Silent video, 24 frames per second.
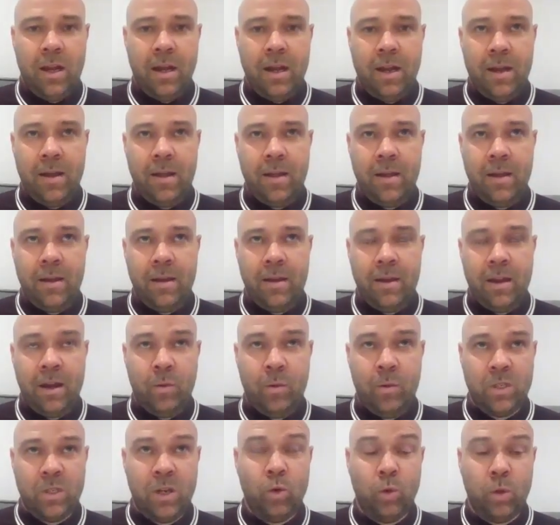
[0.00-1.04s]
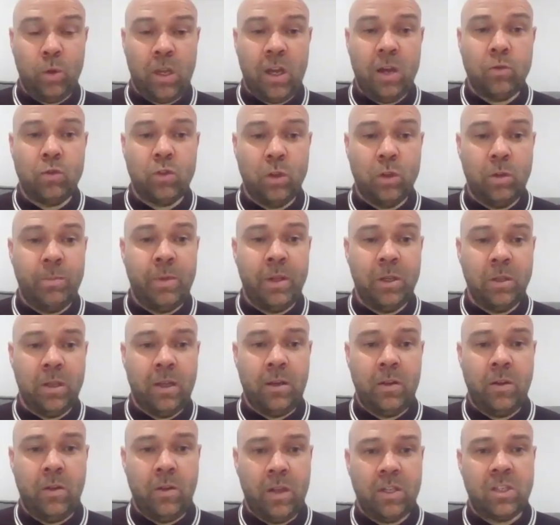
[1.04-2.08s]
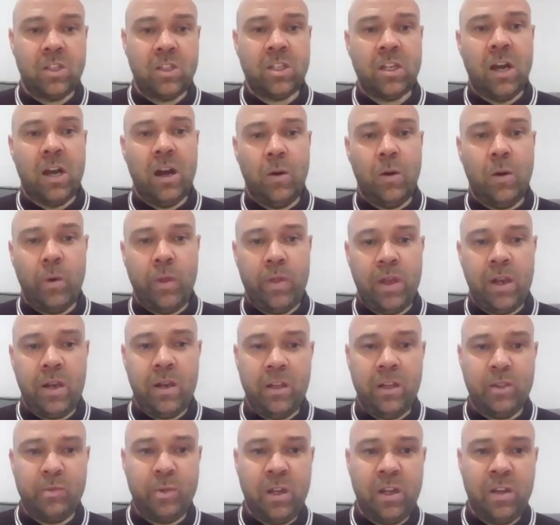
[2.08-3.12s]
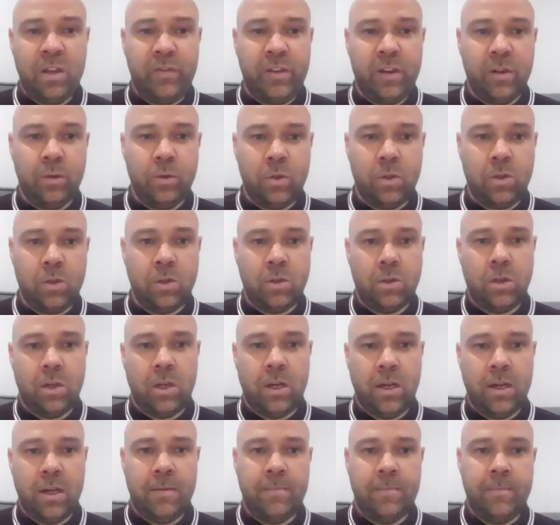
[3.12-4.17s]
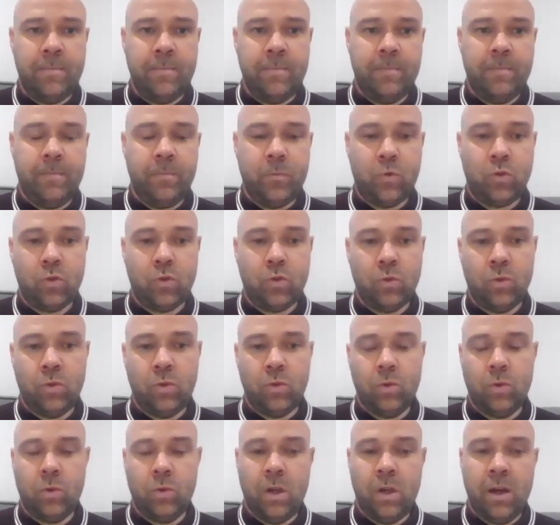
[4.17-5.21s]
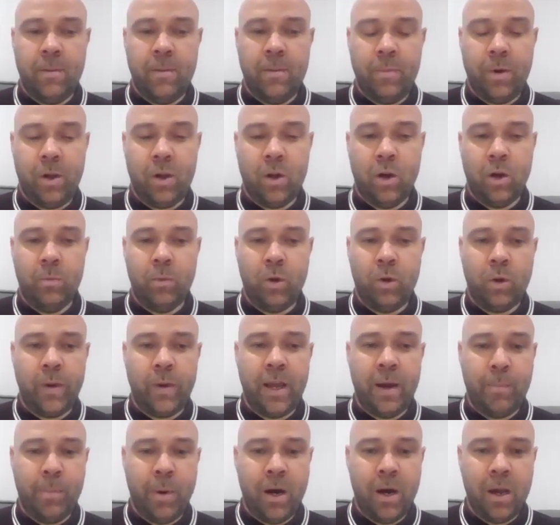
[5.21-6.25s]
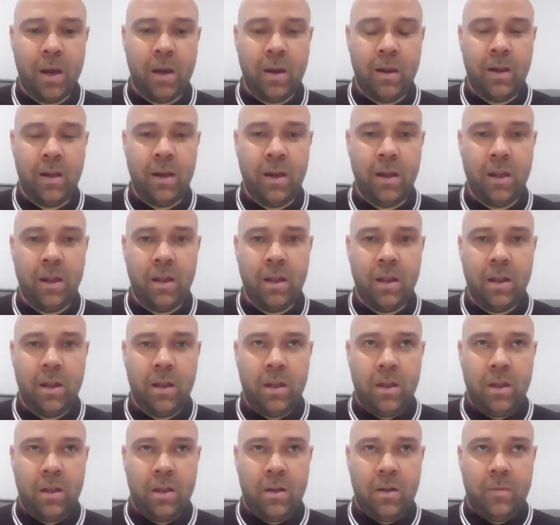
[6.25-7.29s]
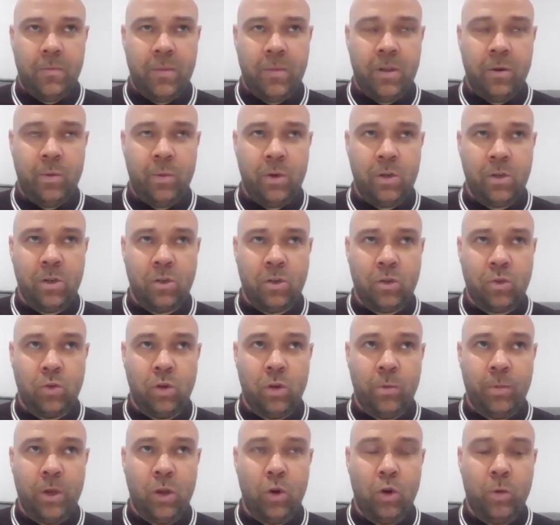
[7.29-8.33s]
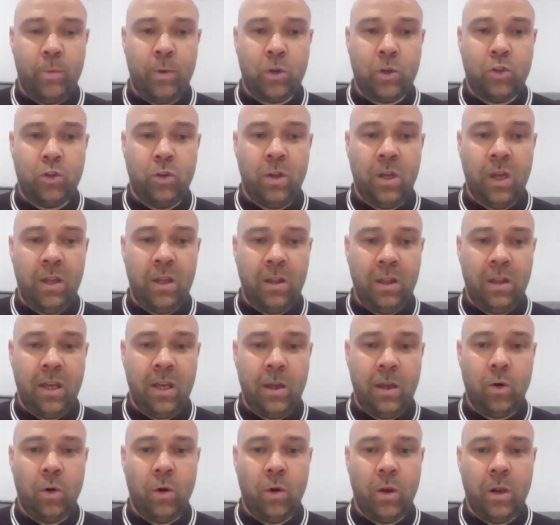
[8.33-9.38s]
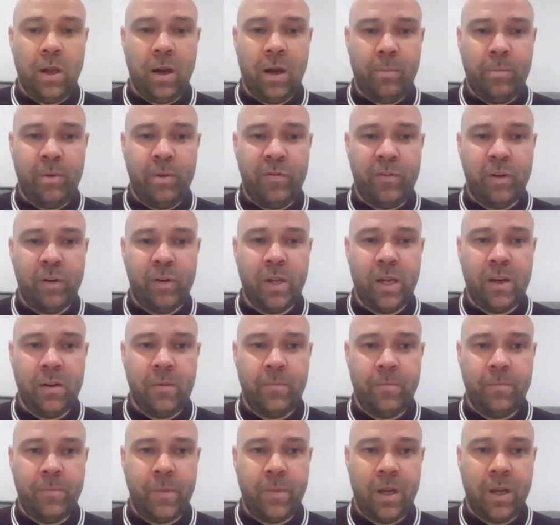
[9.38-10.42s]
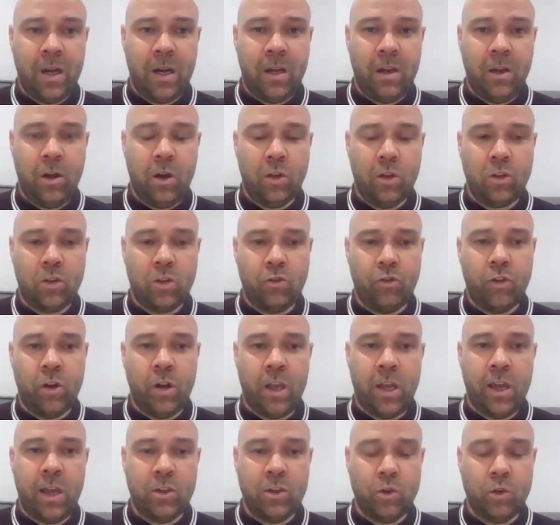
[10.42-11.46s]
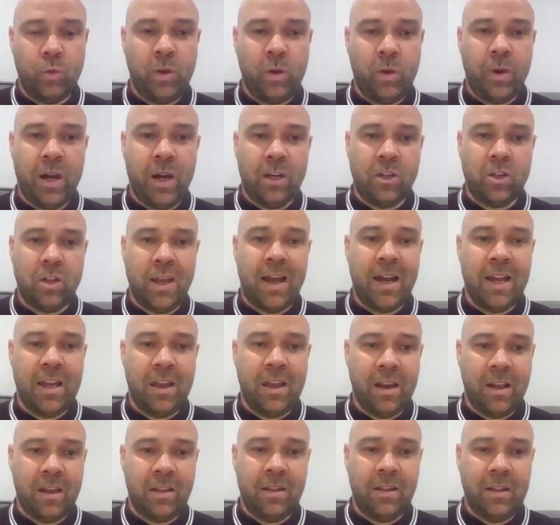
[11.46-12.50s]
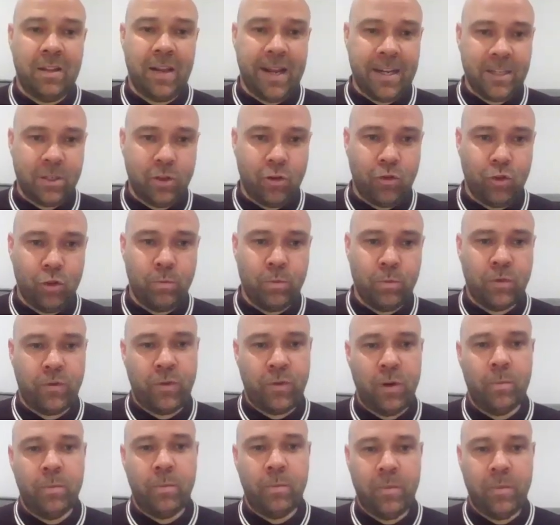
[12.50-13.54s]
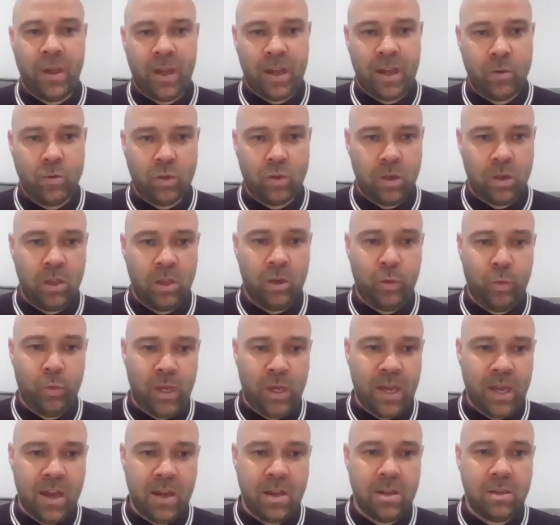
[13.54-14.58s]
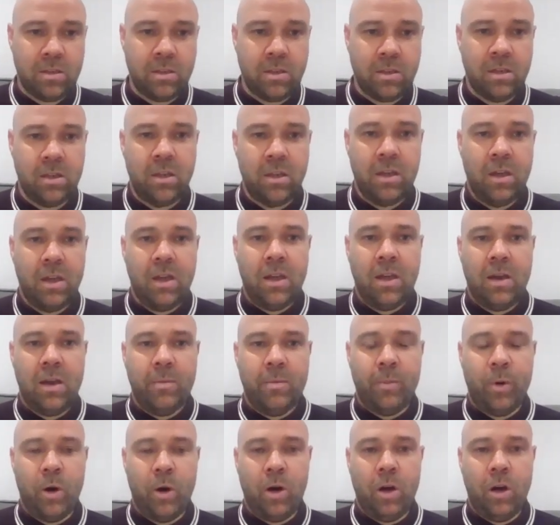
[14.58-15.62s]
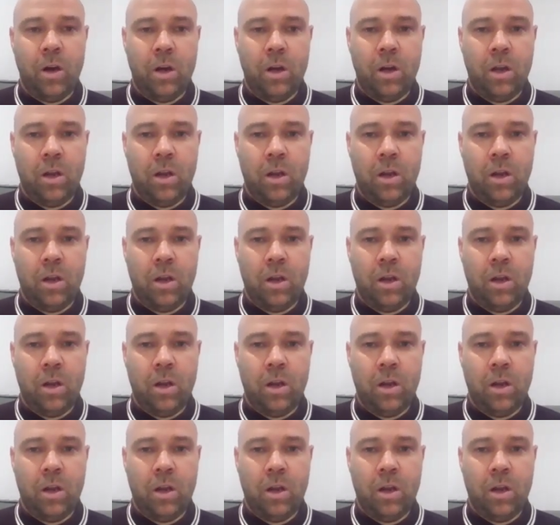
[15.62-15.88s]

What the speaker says: it was an old council building that sat within these playing fields. So it became quite apparent that there was going to be an opportunity to take on that pavilion and us running it. So we were actually hiring the dressing rooms from the council at the weekends. But